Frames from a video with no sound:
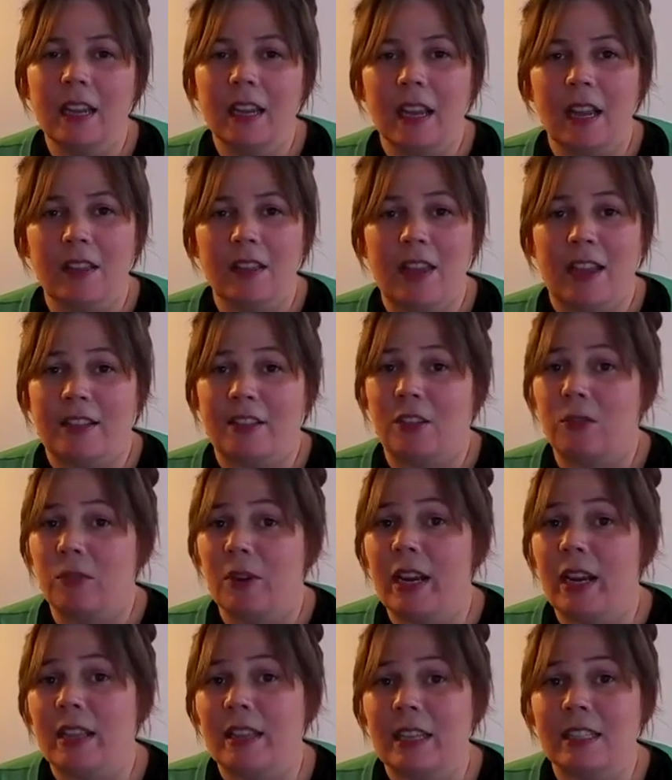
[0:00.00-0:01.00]
that's
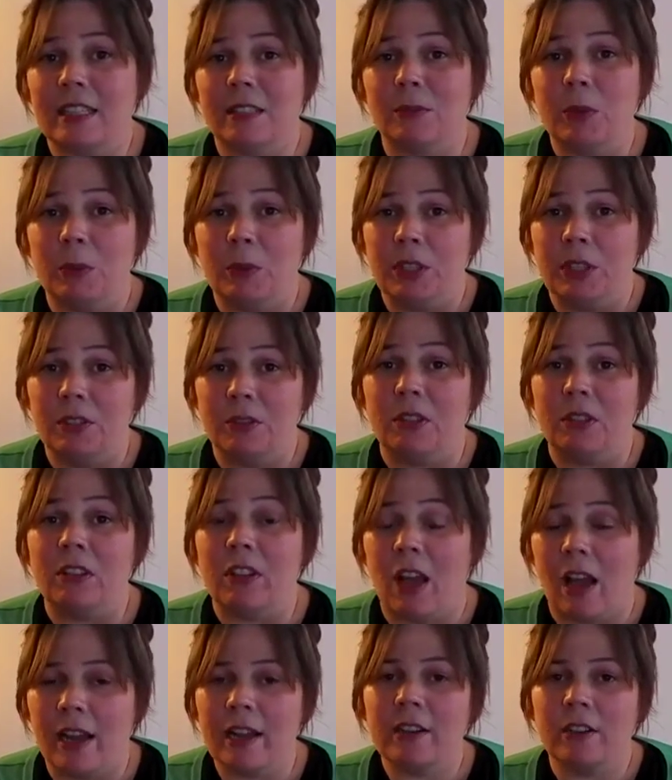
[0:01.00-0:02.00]
great. That's what we do a
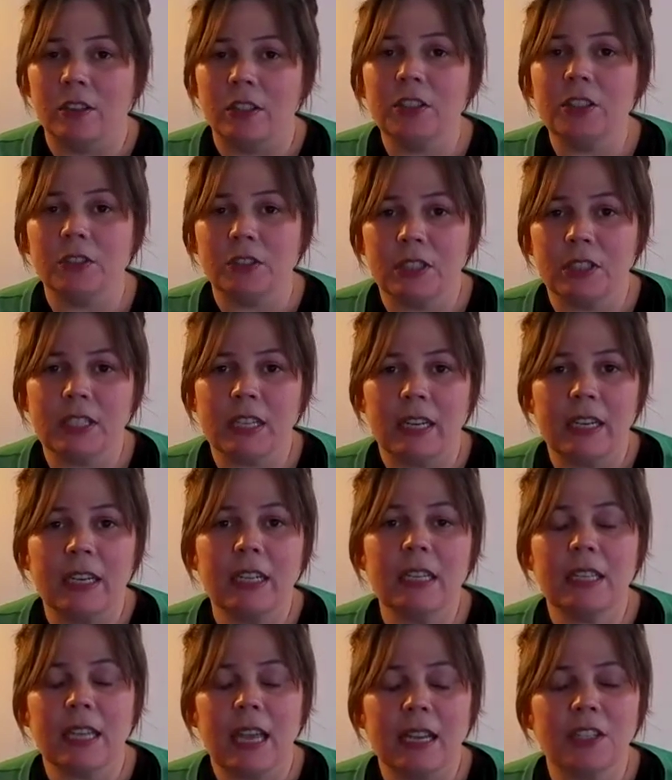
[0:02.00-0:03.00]
lot in cultural
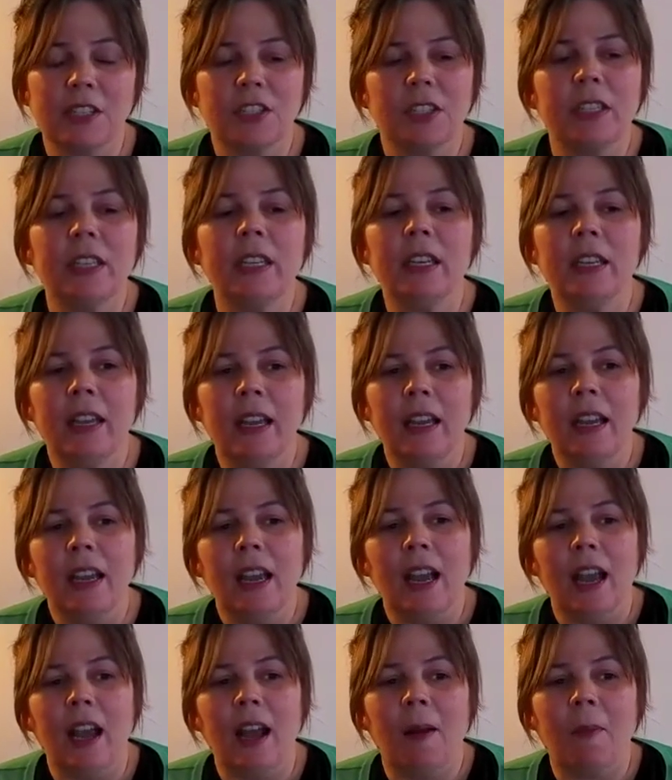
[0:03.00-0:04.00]
studies, actually.
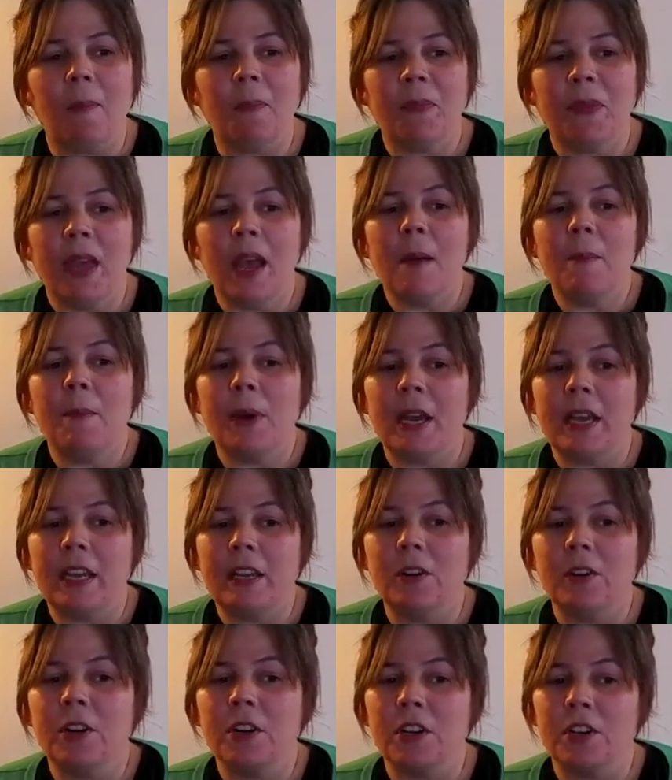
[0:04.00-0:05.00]
But
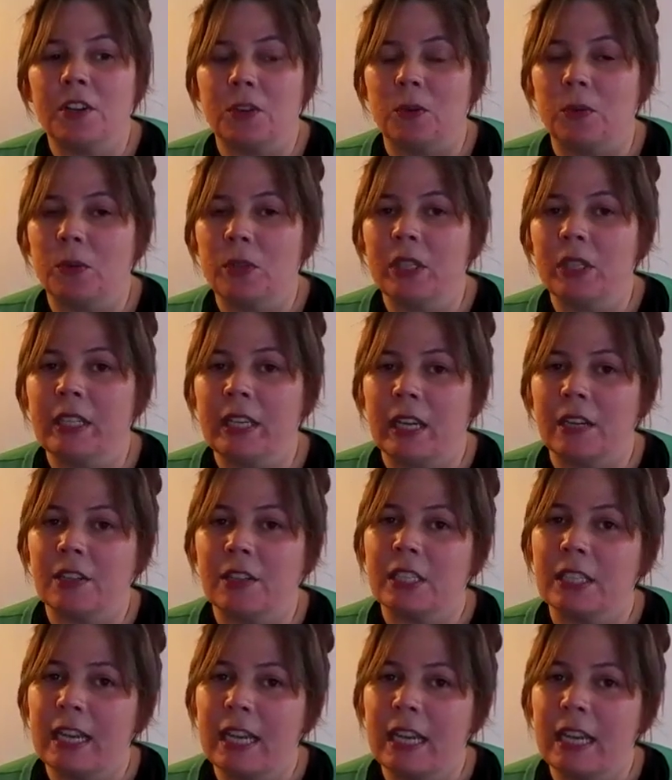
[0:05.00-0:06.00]
in order to really
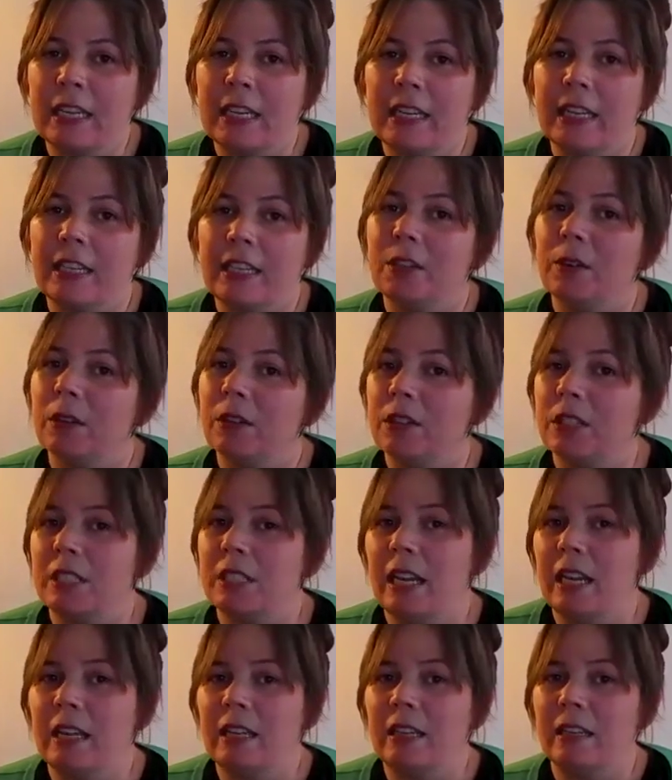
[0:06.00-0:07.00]
understand it and to
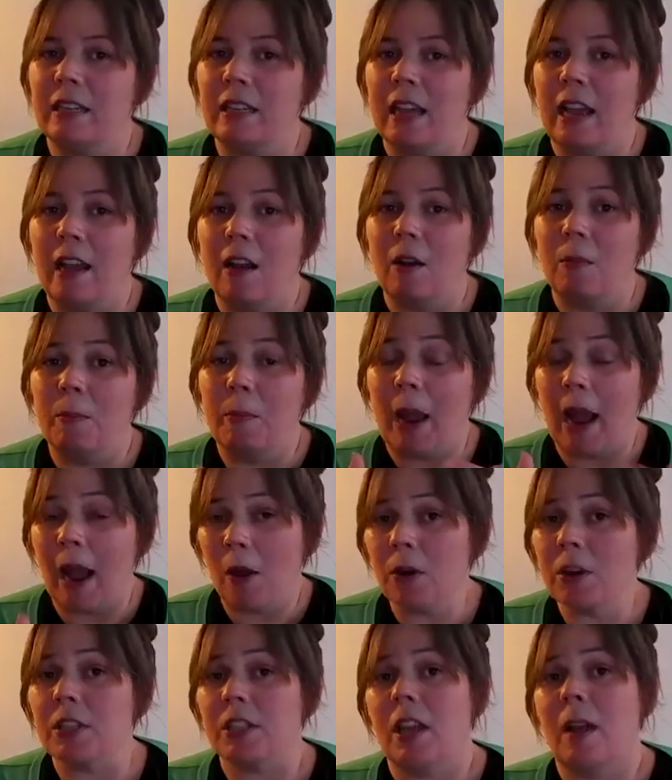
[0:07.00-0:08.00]
understand how
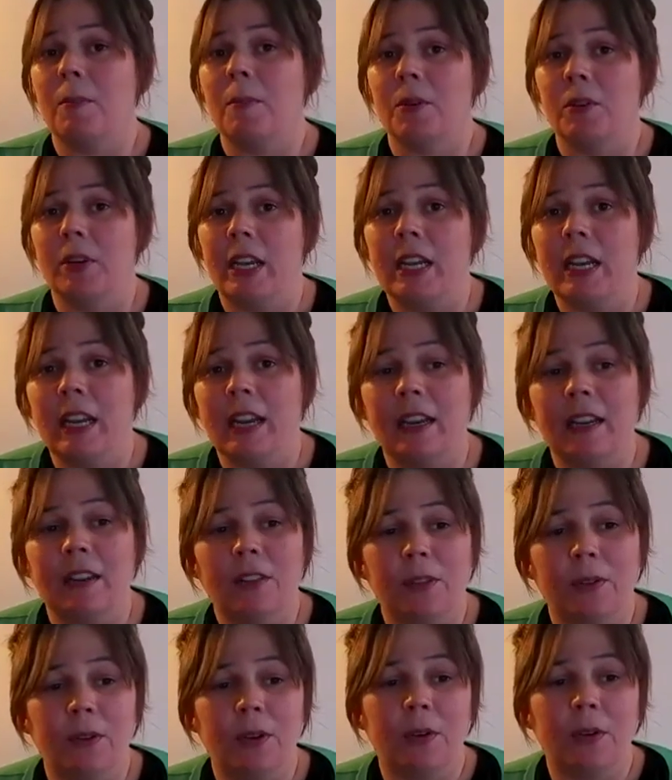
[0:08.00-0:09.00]
power is operating
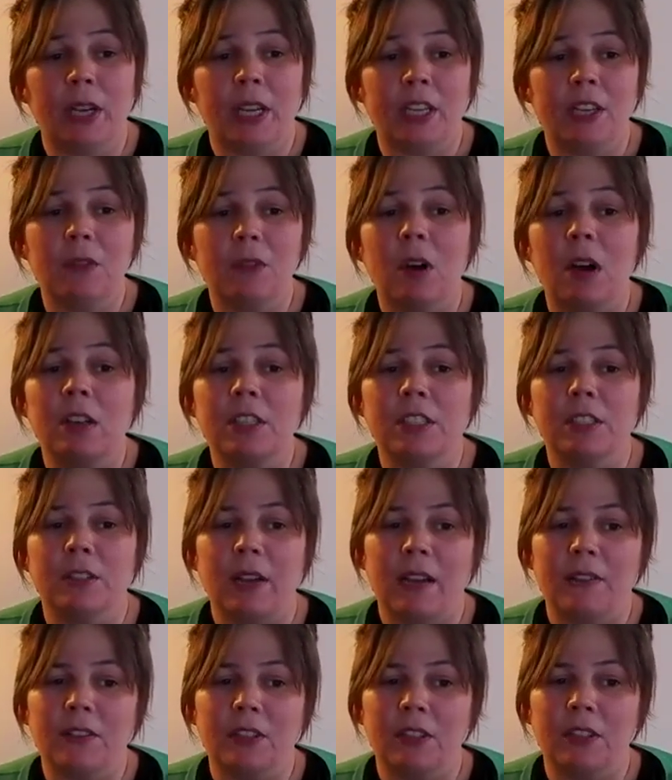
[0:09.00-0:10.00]
through it, you also
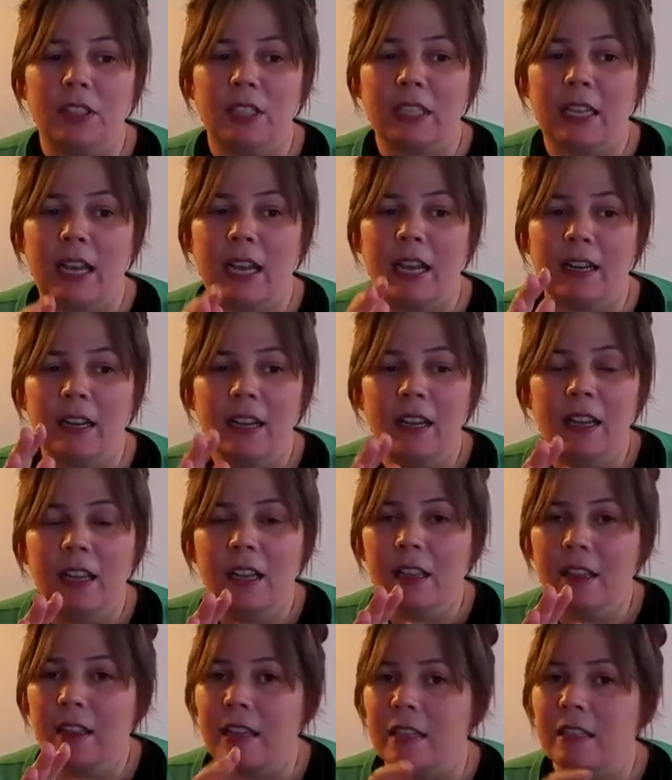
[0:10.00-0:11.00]
have to look at
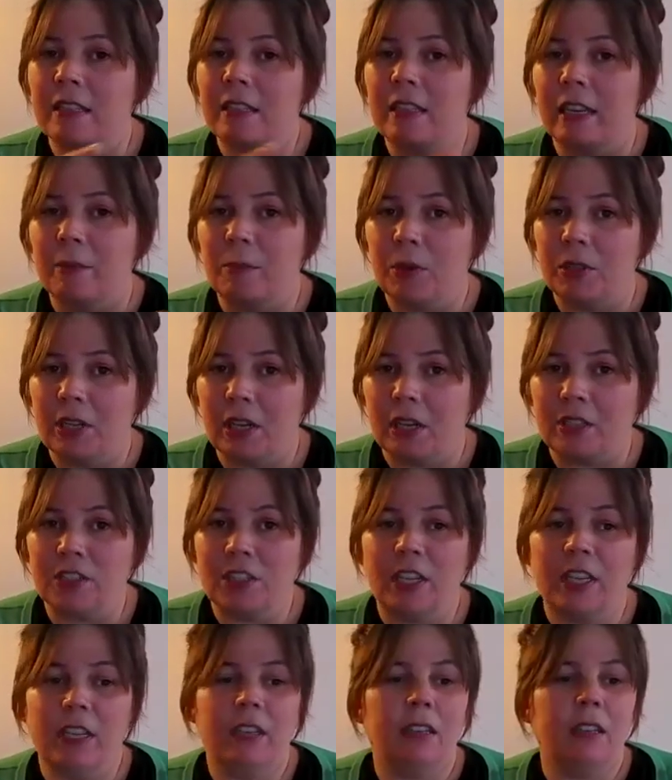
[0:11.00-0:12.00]
things like
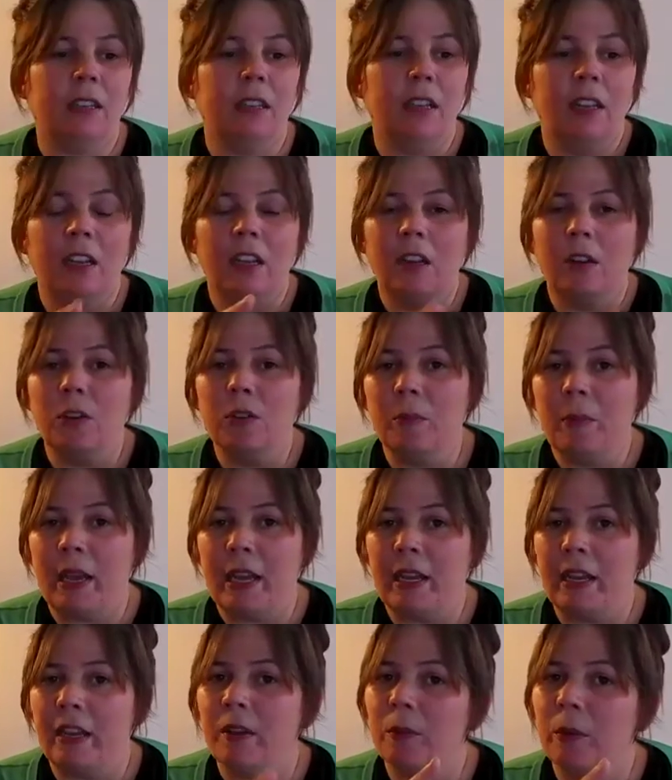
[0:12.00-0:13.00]
production, who
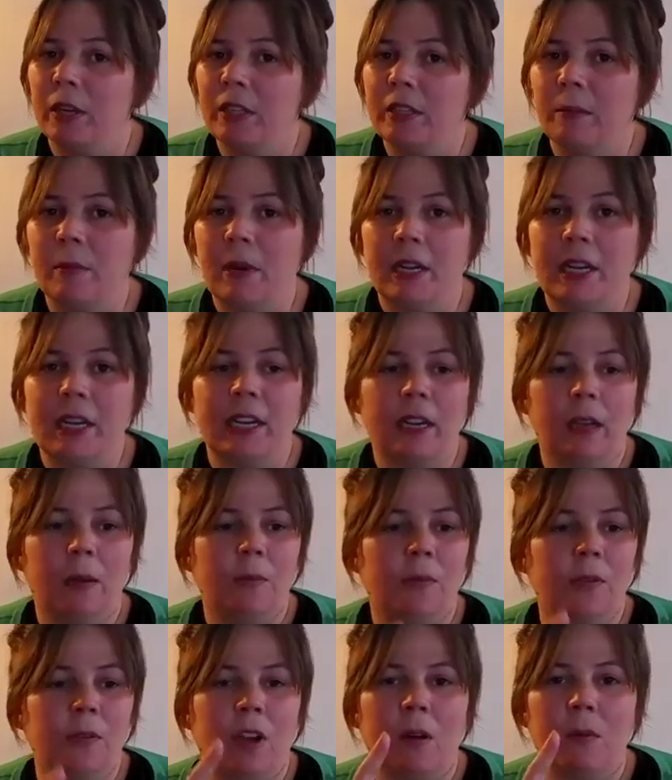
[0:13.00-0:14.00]
made it, where'd the money come
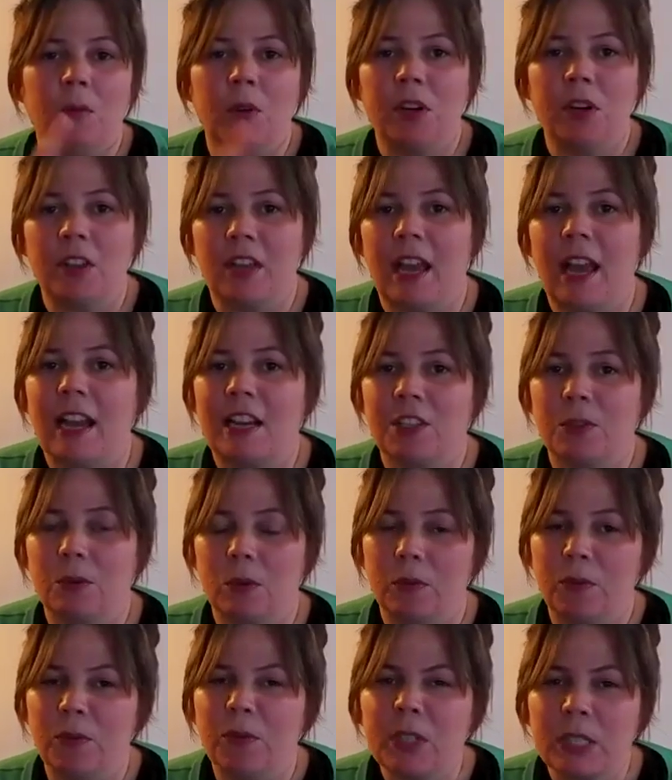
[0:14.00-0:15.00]
from, what are the
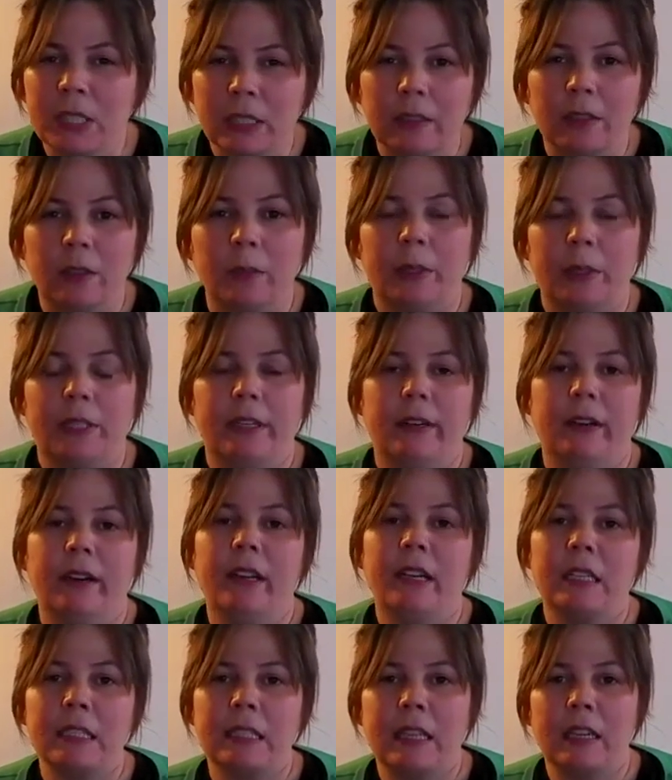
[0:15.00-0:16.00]
actual physical
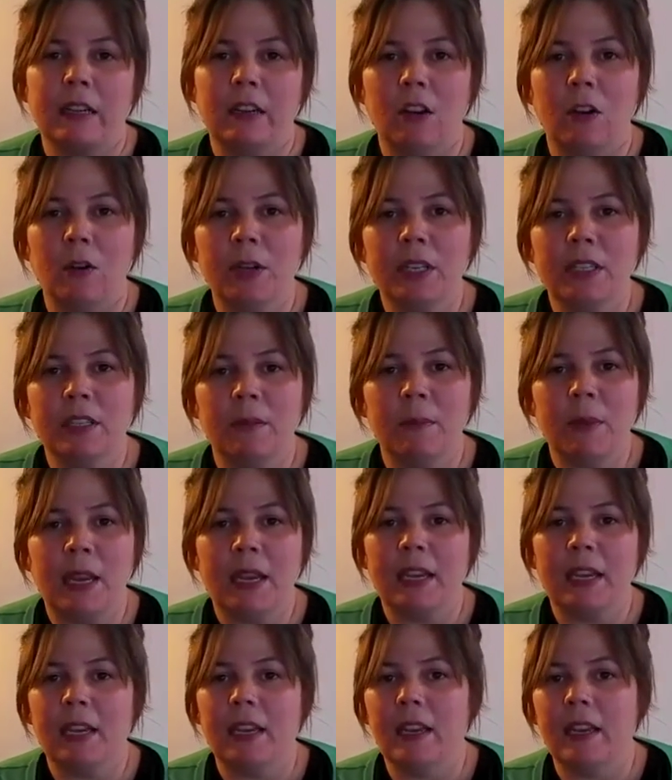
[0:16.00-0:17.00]
materials that go into
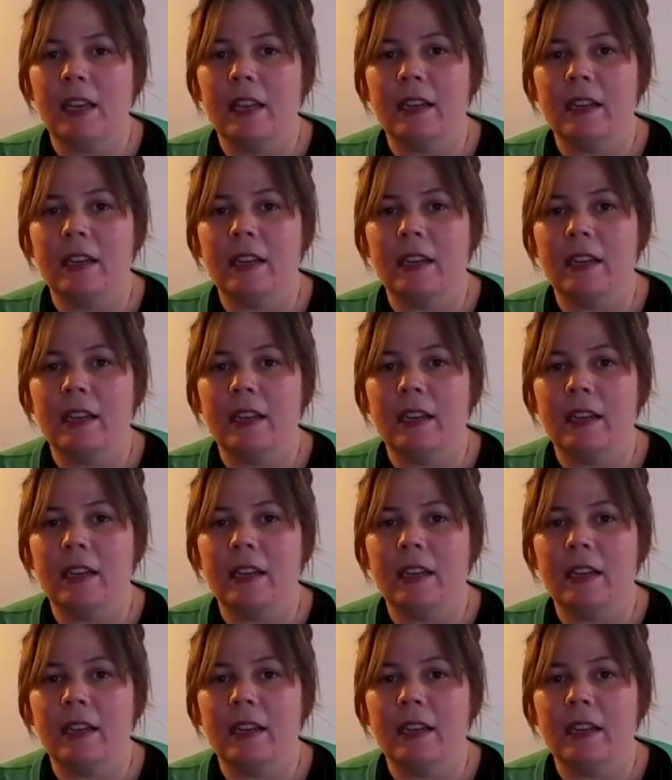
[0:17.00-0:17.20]
making it,